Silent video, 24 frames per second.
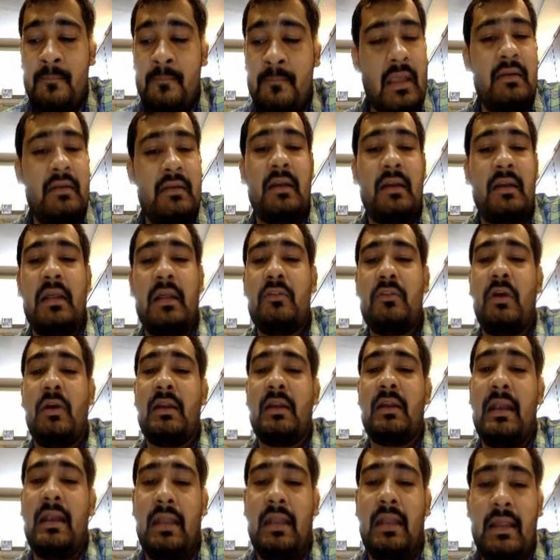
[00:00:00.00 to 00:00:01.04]
In return you are
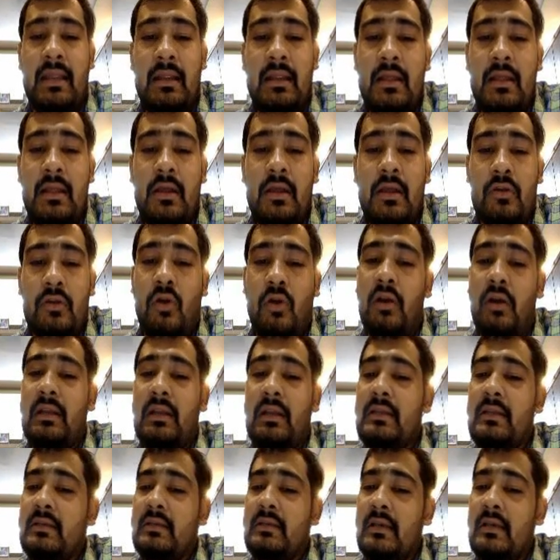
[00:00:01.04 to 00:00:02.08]
getting your
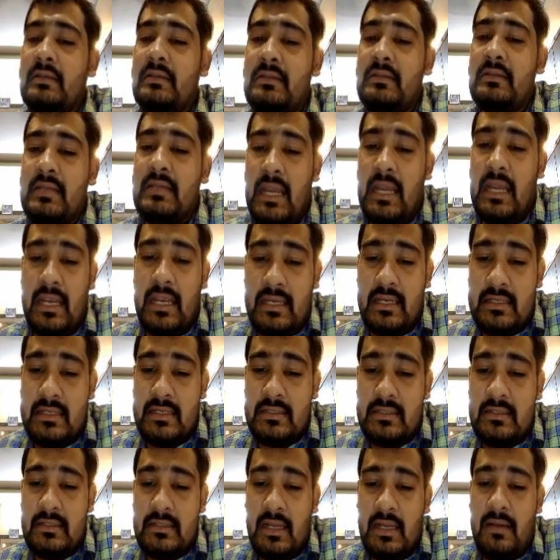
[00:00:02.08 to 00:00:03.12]
teachers
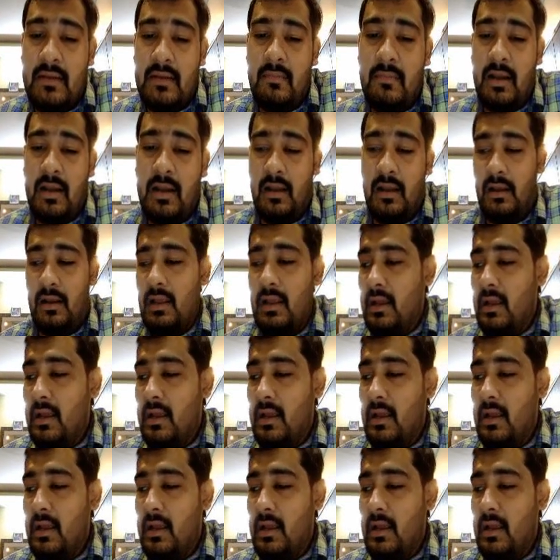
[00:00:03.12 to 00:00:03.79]
changed in middle.